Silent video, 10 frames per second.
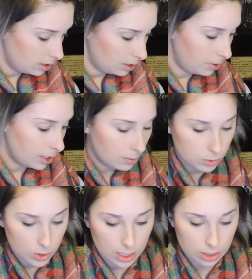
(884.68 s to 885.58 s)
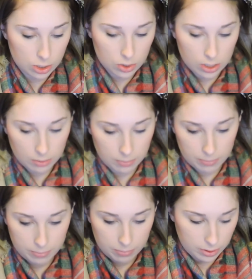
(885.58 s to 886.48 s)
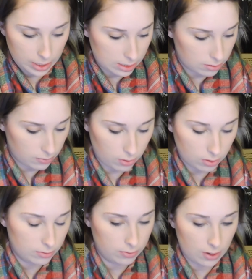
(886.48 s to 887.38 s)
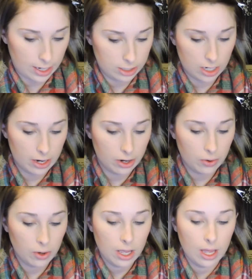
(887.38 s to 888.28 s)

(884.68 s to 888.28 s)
But it comes with like 2 little plates full of eyeshadow,